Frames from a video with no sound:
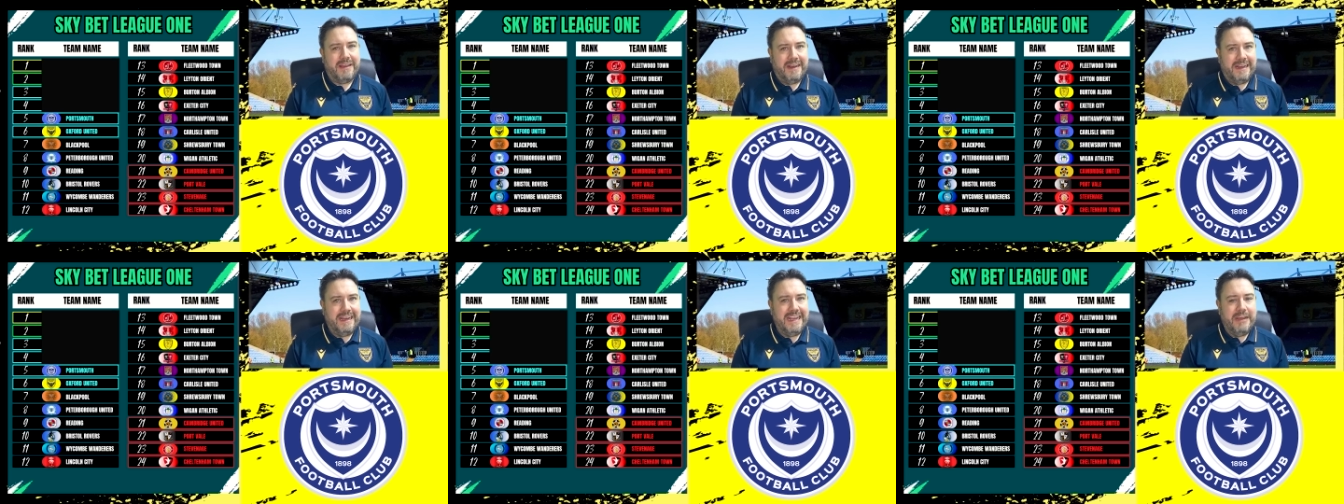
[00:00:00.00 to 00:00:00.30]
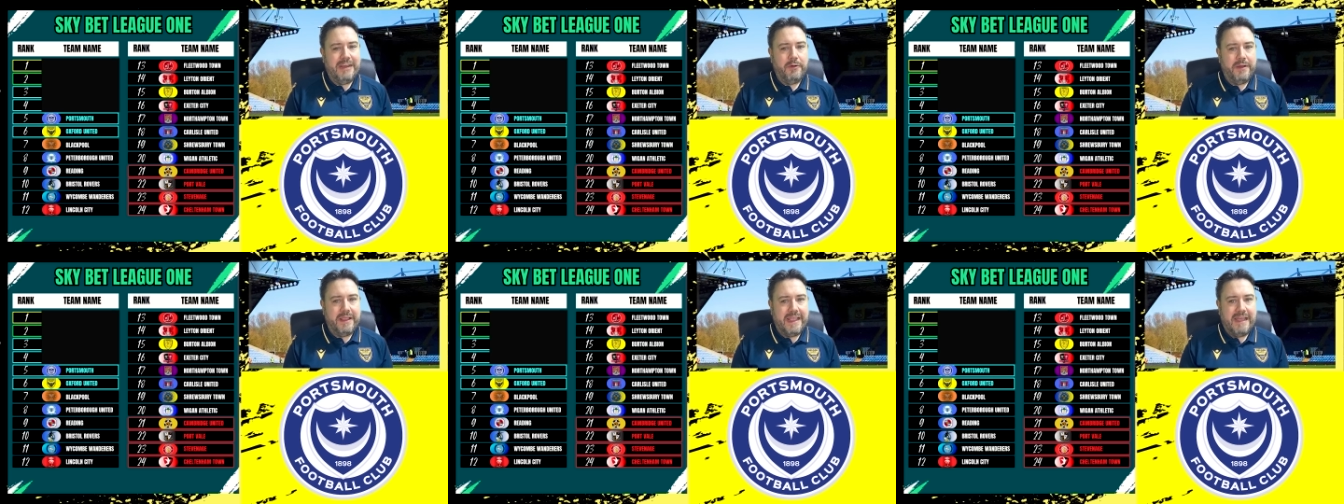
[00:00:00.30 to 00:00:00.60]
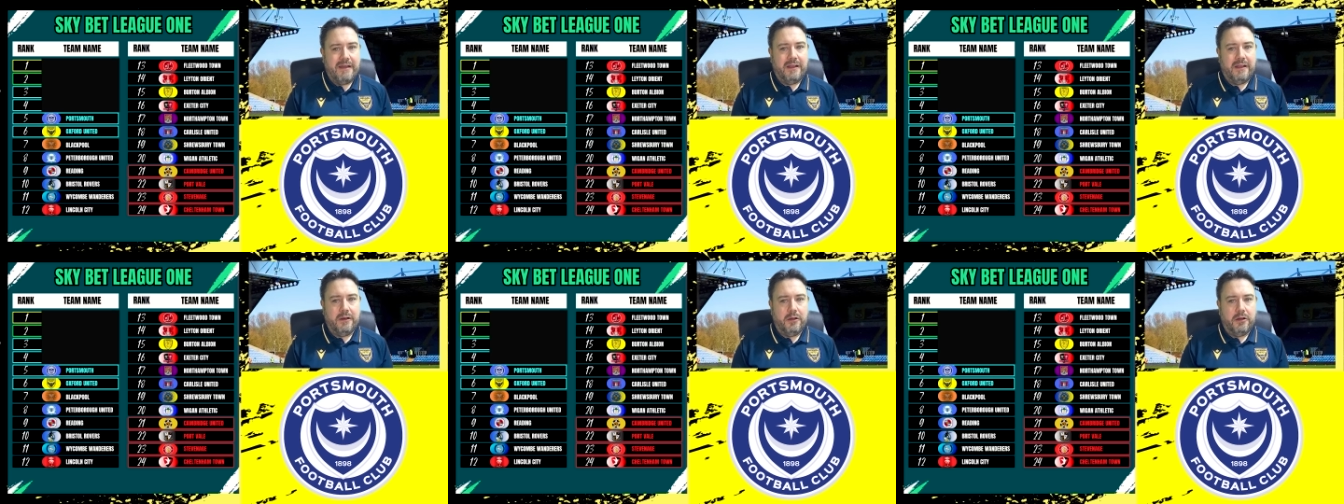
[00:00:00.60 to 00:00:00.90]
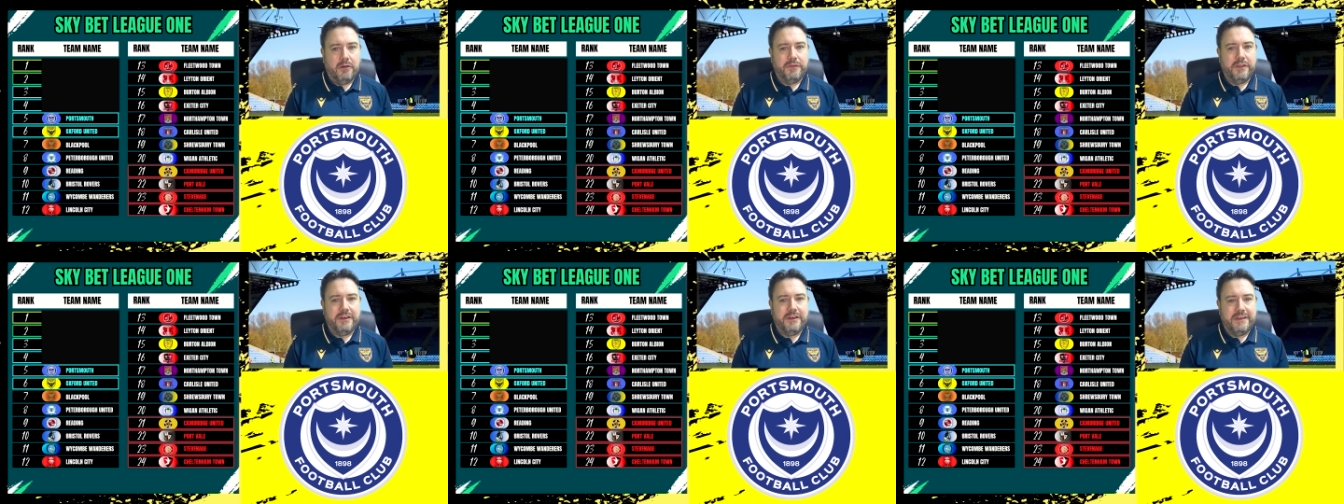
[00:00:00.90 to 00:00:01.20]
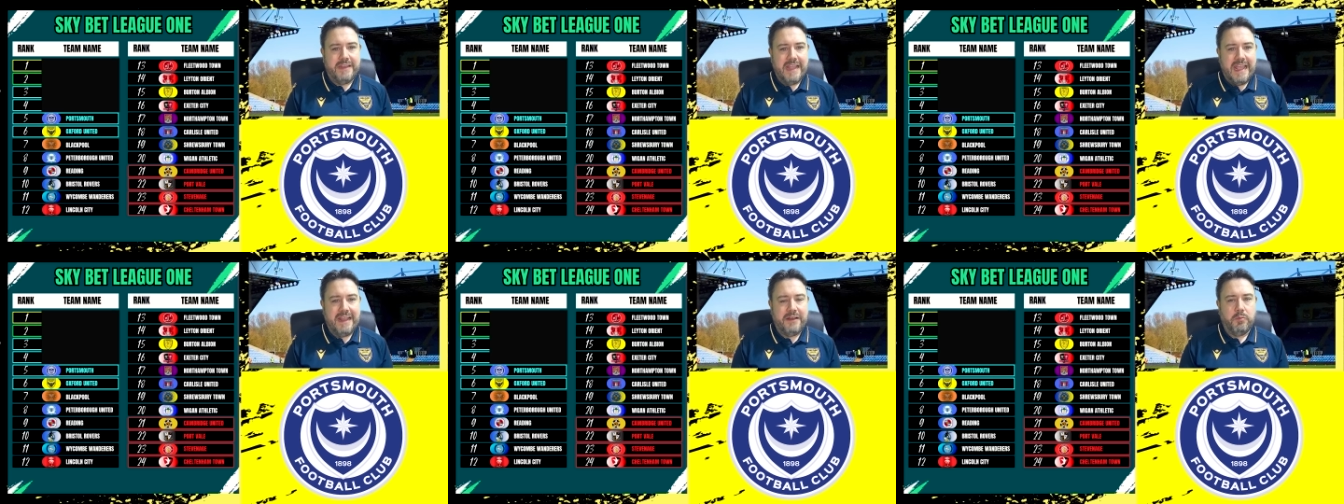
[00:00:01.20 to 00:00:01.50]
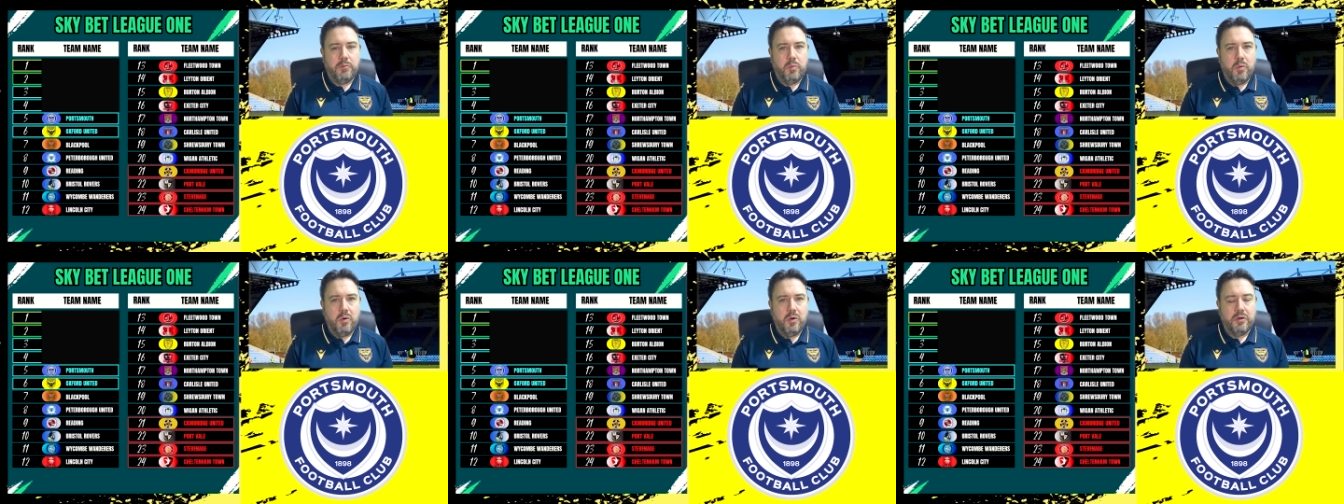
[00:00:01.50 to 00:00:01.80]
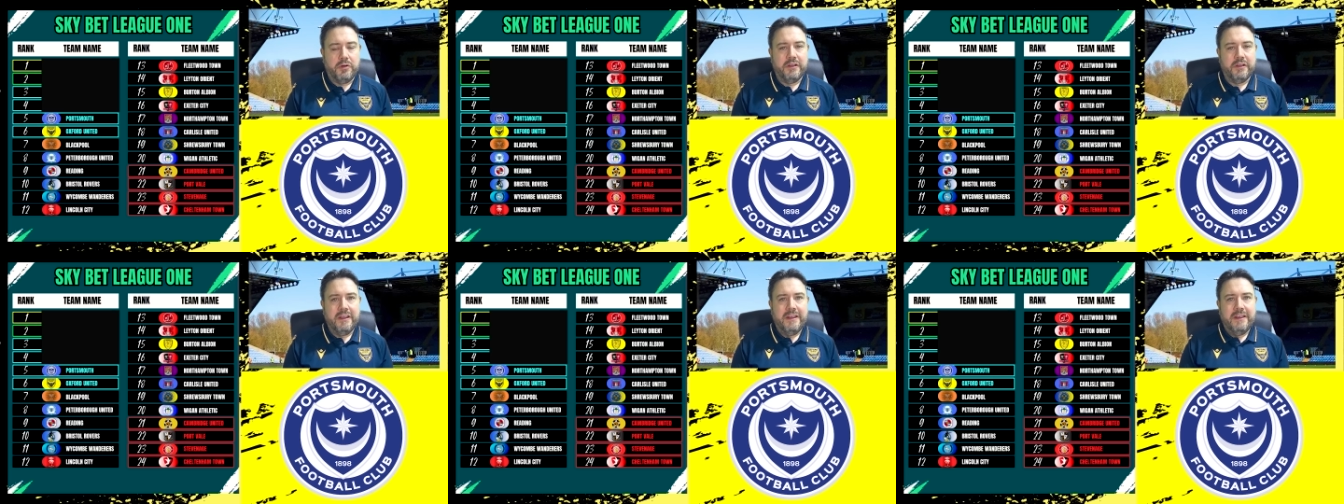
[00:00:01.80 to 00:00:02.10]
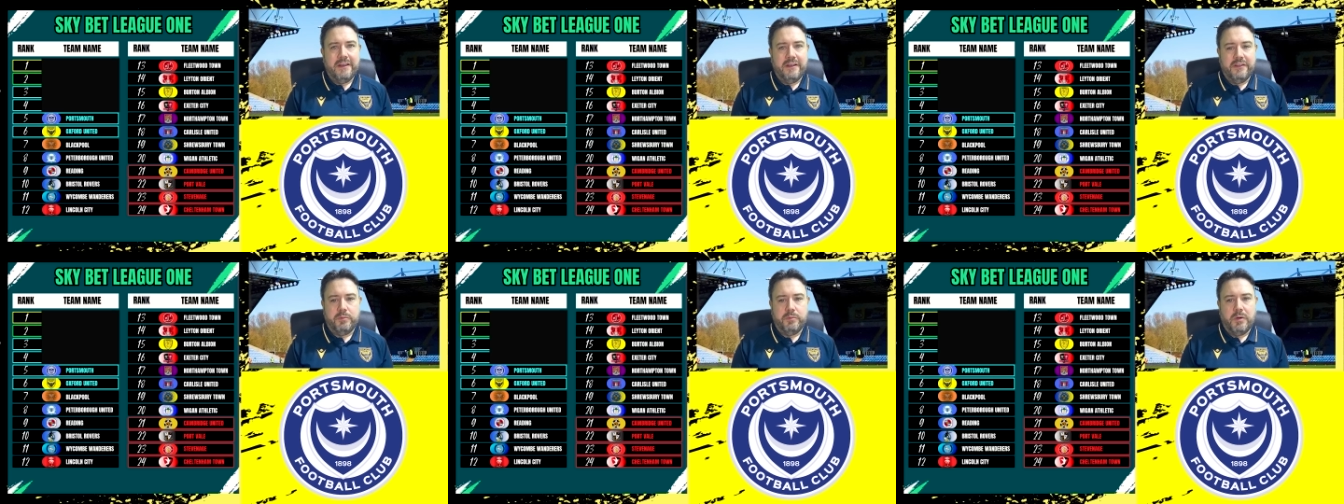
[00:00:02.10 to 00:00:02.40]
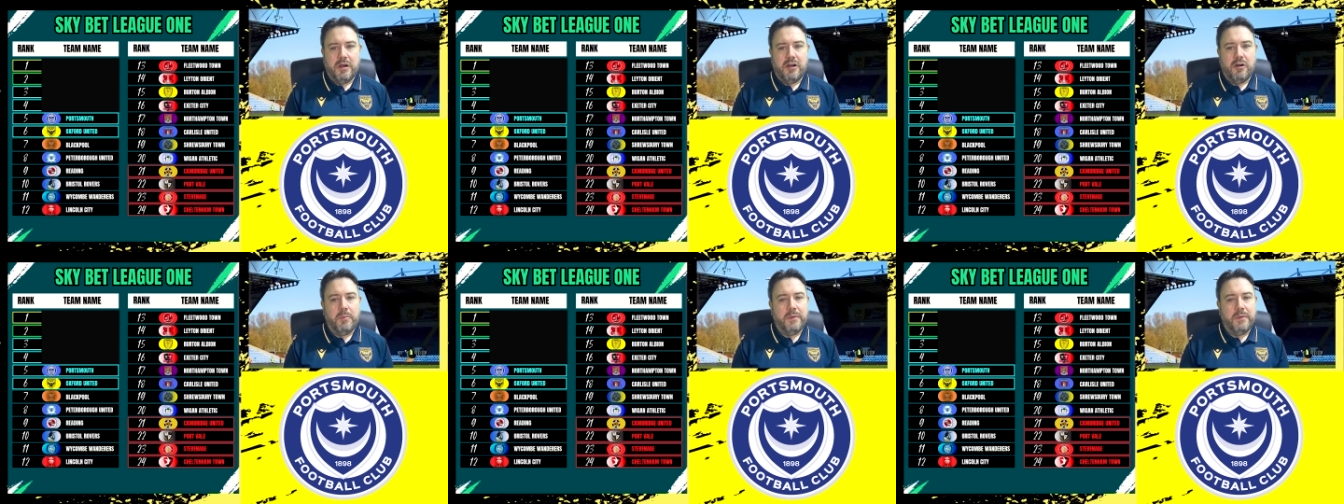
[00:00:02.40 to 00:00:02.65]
clearing out a lot of the dead wood as well.